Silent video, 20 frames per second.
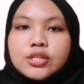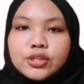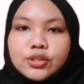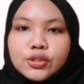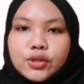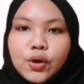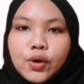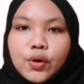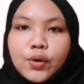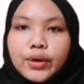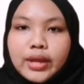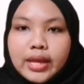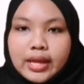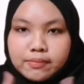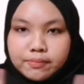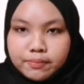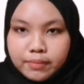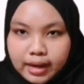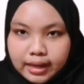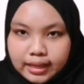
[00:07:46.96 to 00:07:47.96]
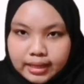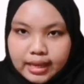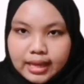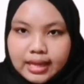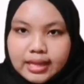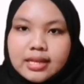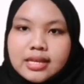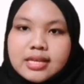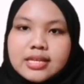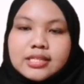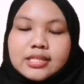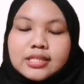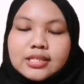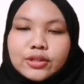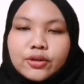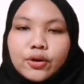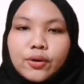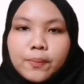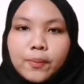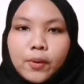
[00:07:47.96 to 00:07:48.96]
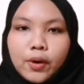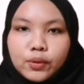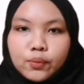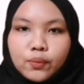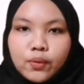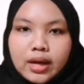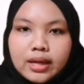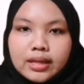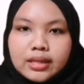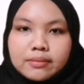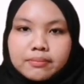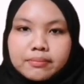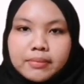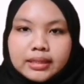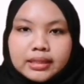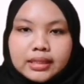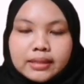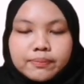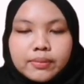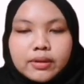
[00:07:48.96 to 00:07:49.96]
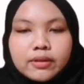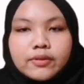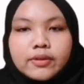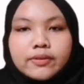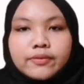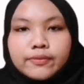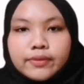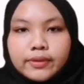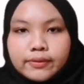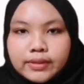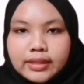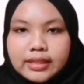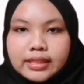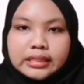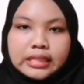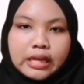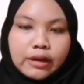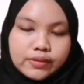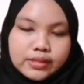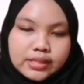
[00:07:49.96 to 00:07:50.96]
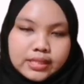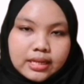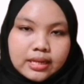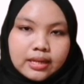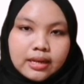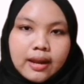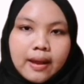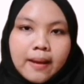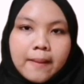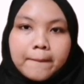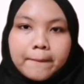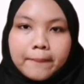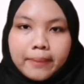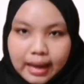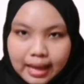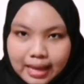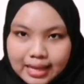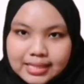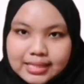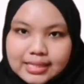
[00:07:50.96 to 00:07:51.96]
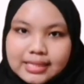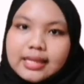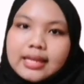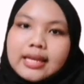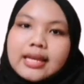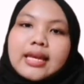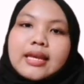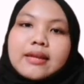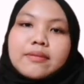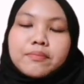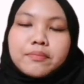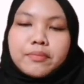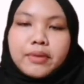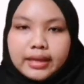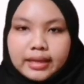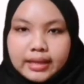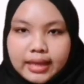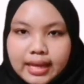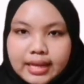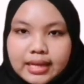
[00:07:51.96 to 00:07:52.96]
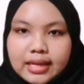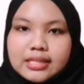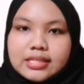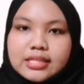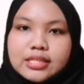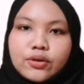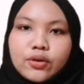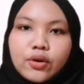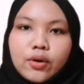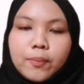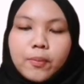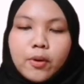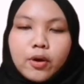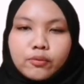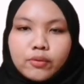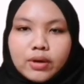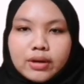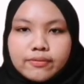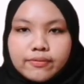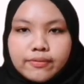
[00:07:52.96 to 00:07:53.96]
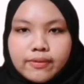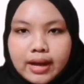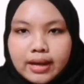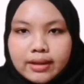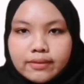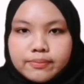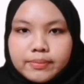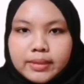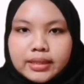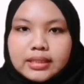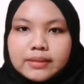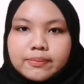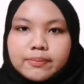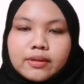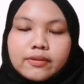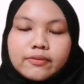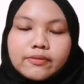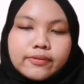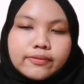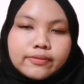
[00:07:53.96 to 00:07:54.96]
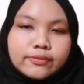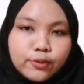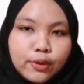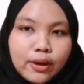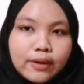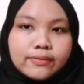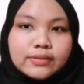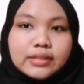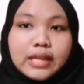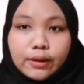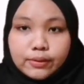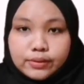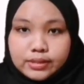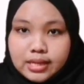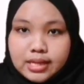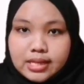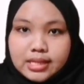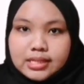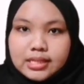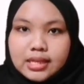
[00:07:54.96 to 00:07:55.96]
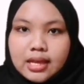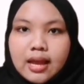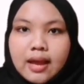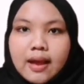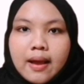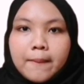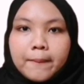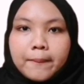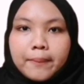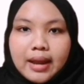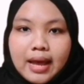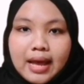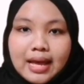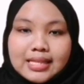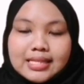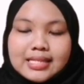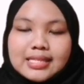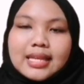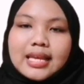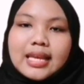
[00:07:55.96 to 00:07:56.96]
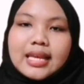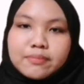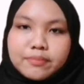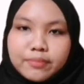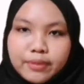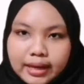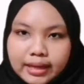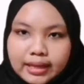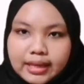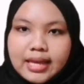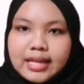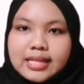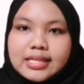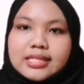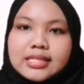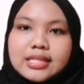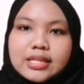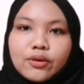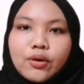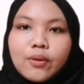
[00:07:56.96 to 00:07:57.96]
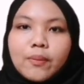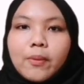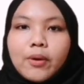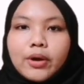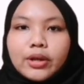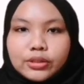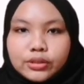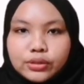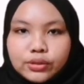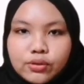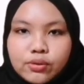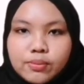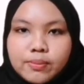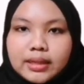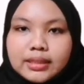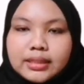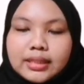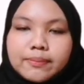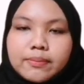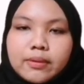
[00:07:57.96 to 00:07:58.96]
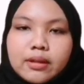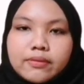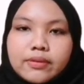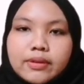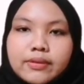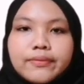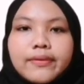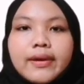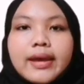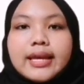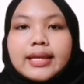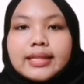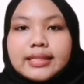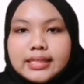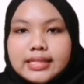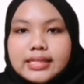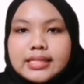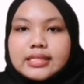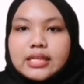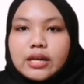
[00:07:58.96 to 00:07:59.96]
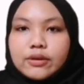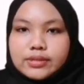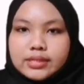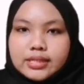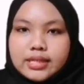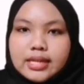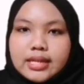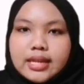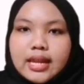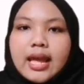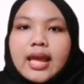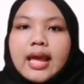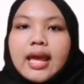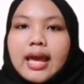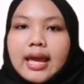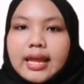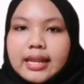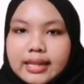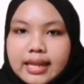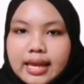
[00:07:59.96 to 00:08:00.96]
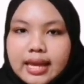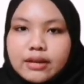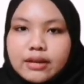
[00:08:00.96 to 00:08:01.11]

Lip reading: So in bracket, 0.1 multiple with 15,000 plus in bracket 0.15 multiple with 12,000 plus in bracket 0.2 multiple with 18,000 and